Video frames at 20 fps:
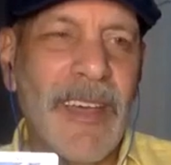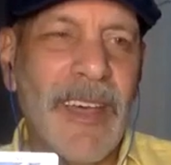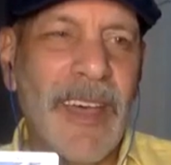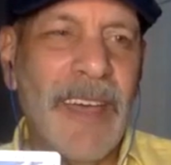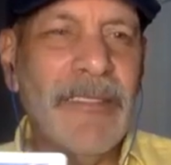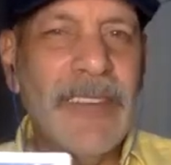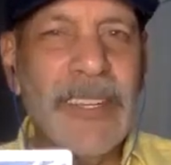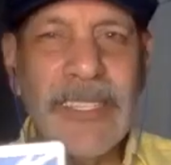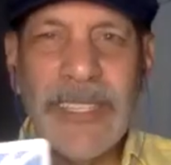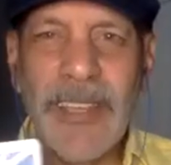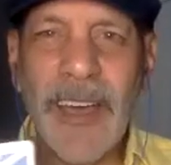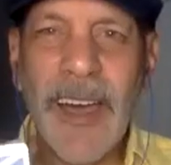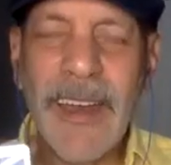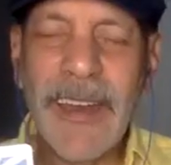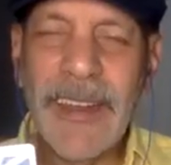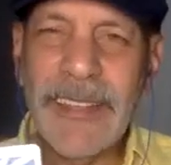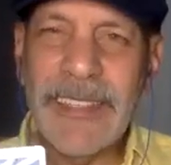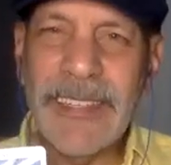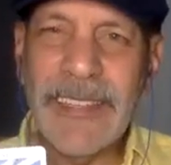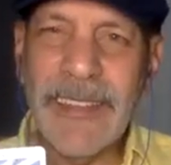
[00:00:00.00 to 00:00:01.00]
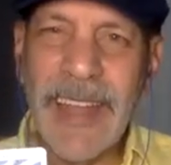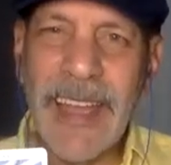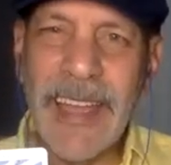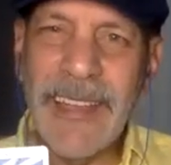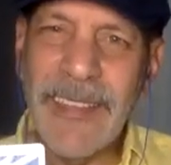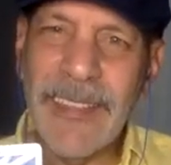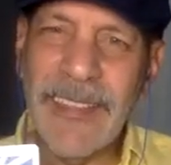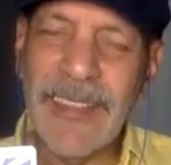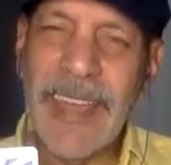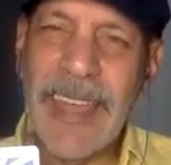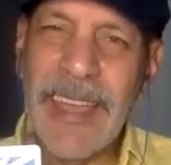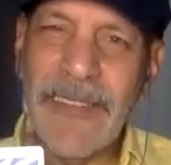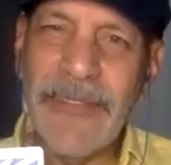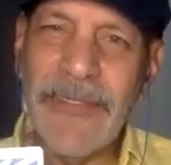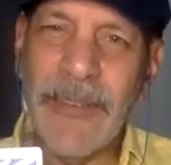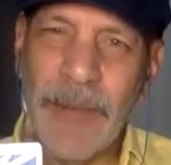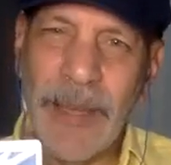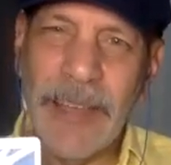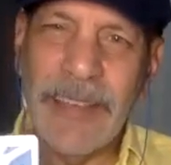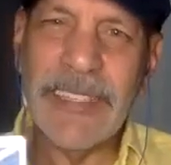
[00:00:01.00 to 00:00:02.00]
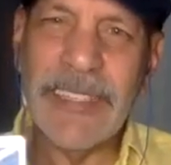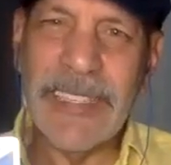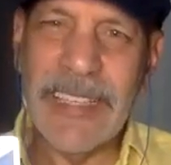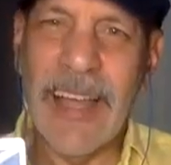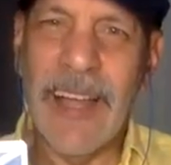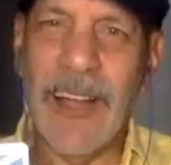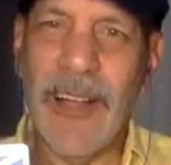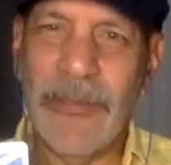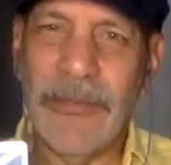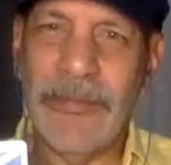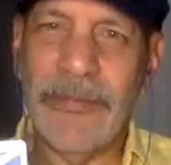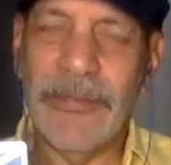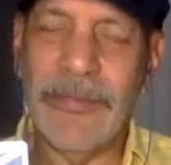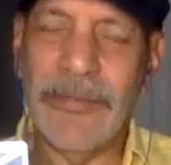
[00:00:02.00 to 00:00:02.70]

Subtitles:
I've decided to like think for myself.